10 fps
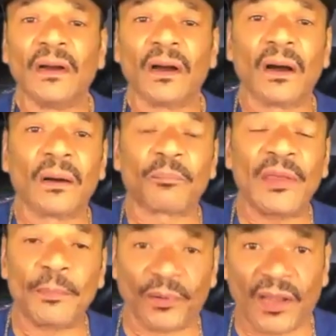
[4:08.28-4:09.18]
or
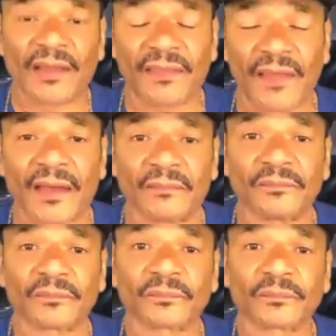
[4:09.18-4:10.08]
people
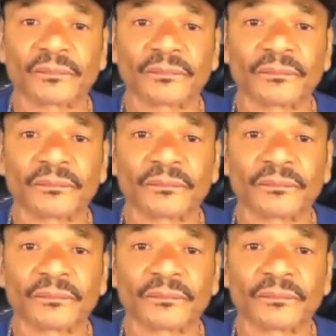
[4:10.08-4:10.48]
like that.